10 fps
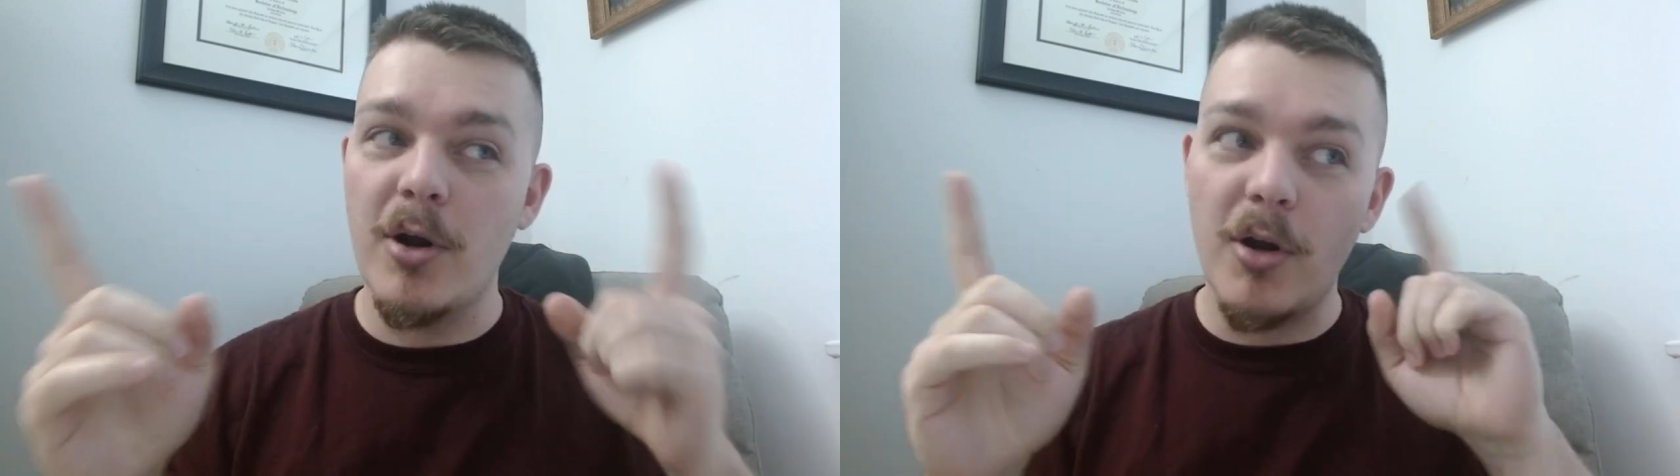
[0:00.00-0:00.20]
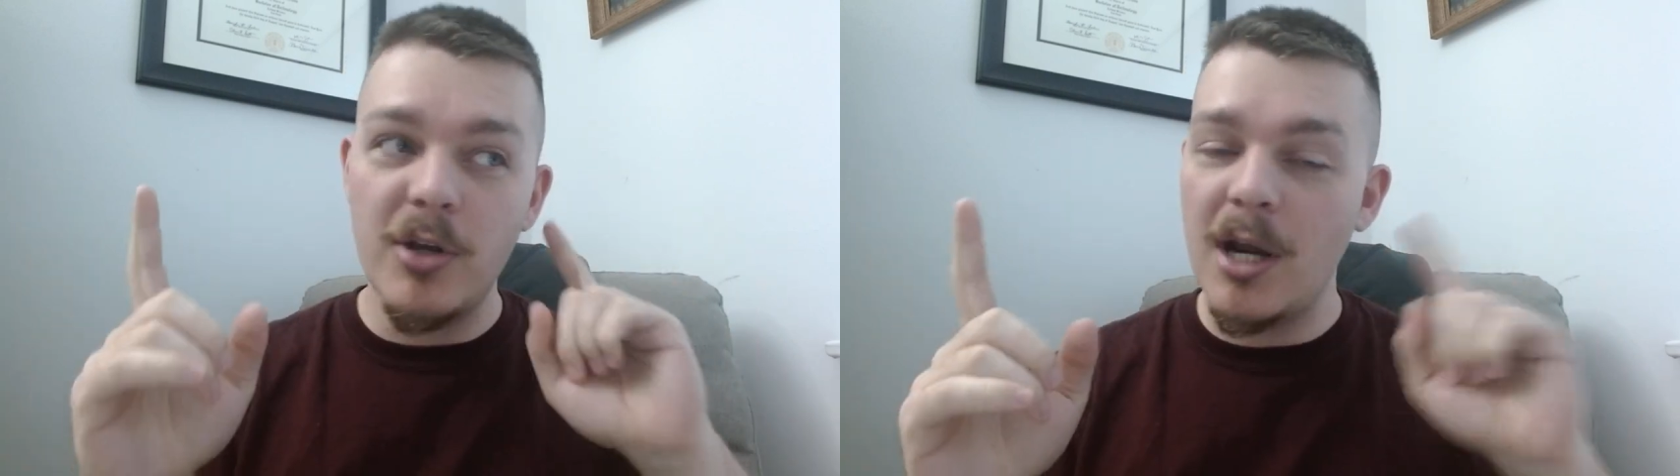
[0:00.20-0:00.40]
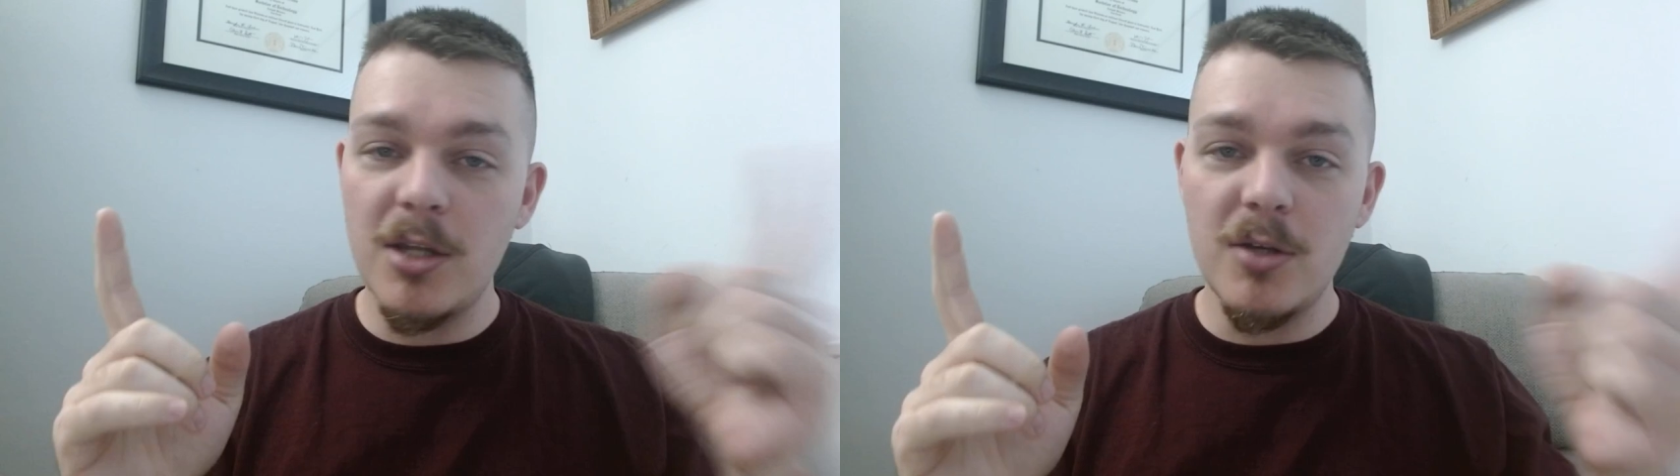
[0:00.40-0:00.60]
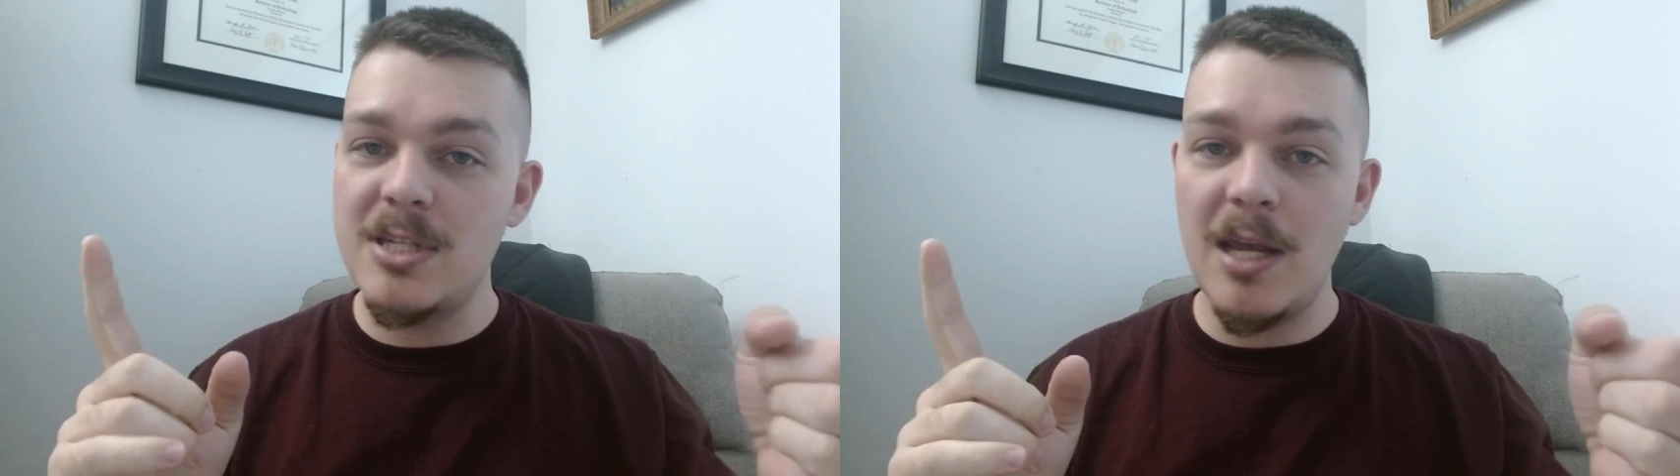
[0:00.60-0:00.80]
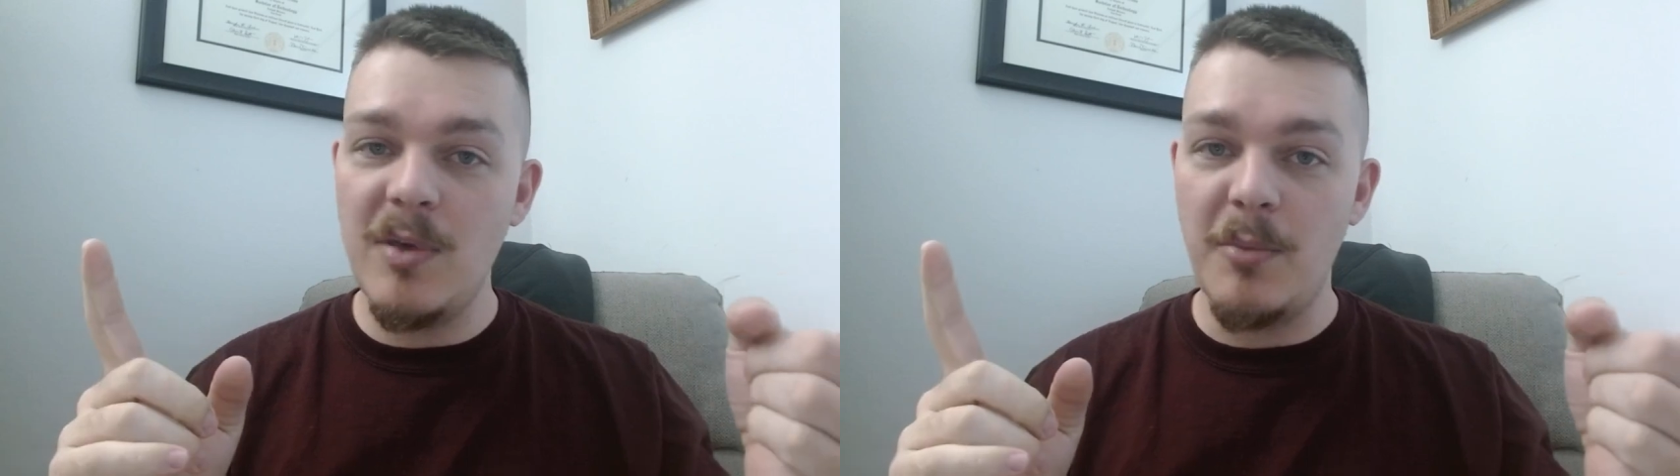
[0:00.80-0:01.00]
All you got to do is
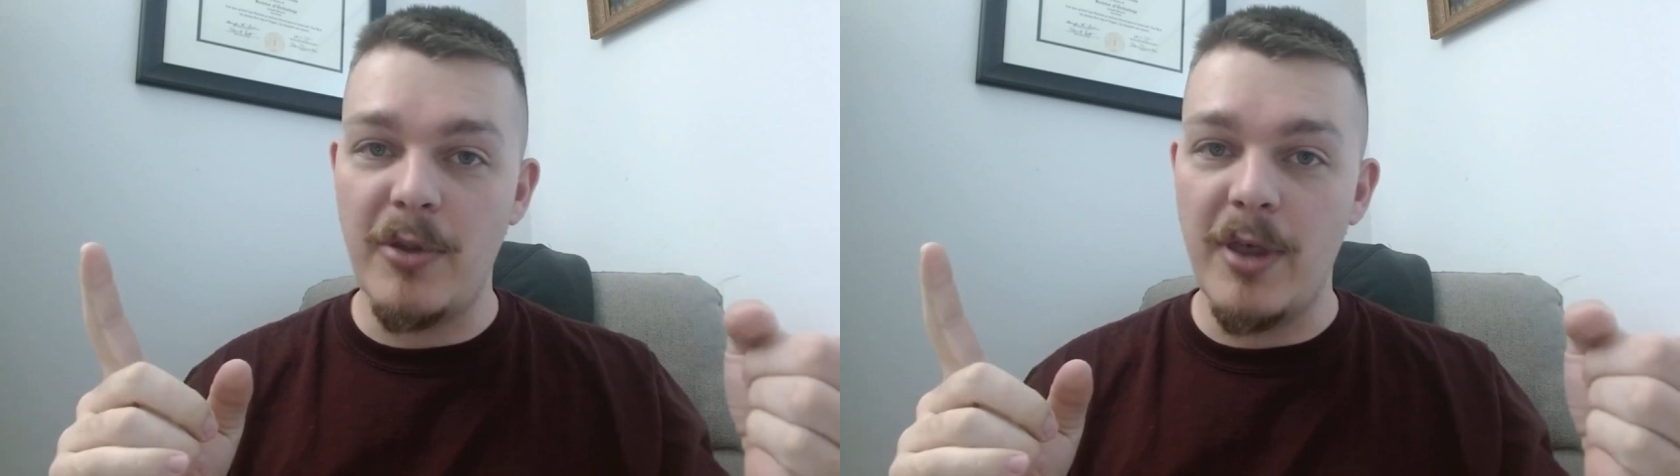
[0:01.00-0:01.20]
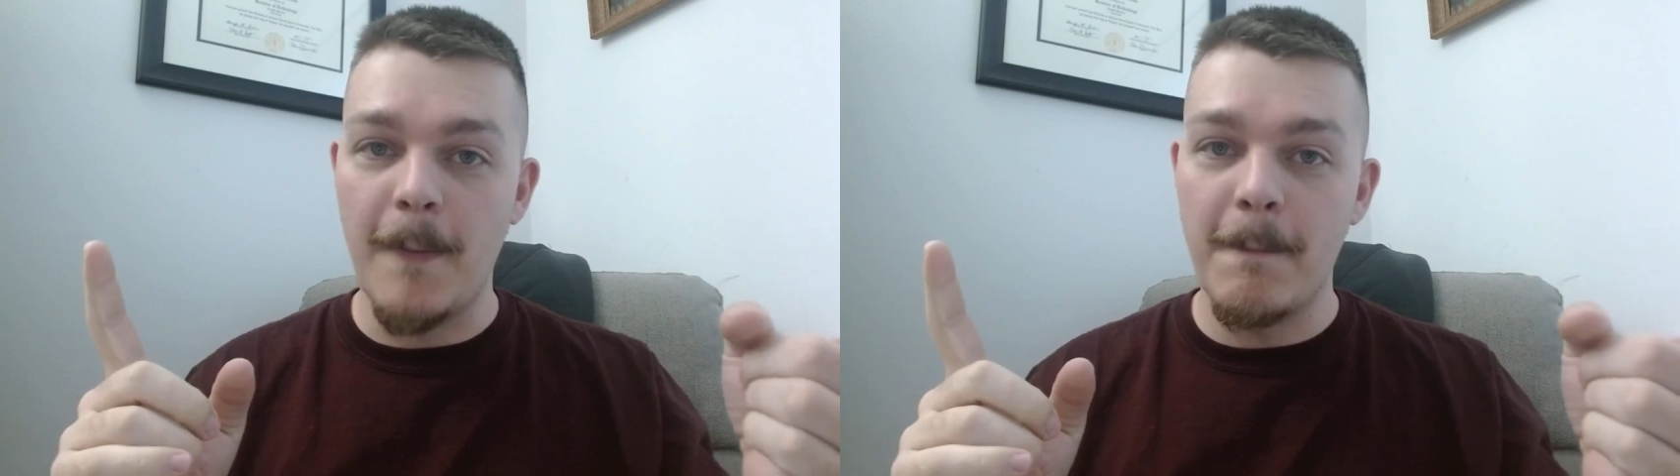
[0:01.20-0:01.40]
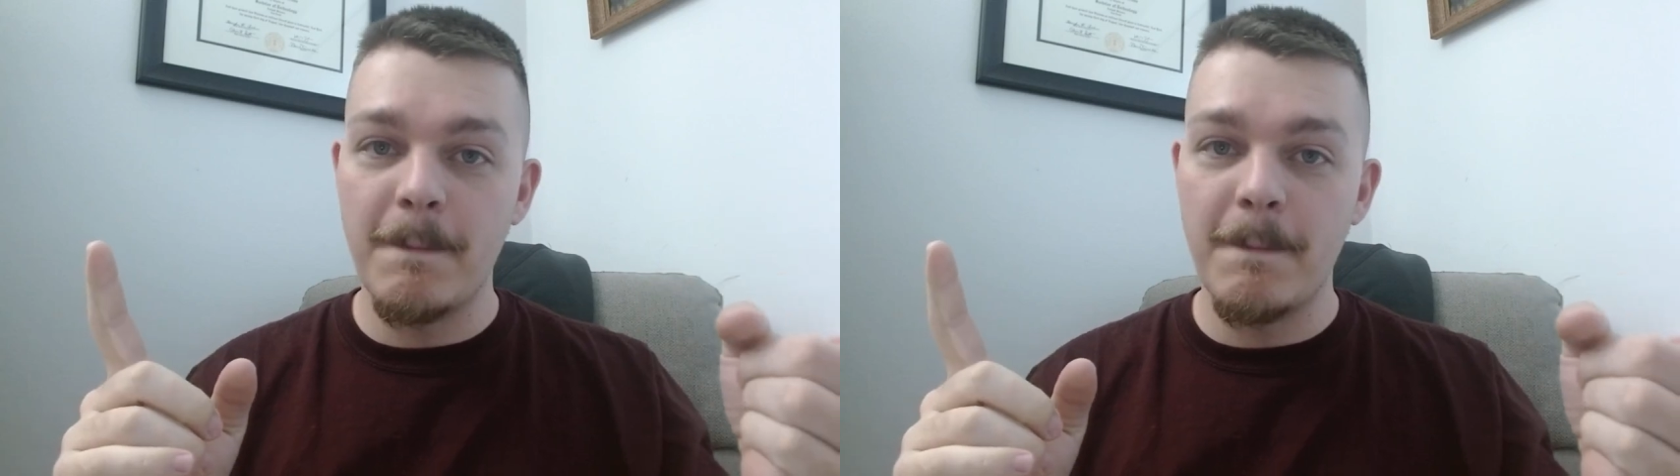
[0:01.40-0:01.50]
send people there.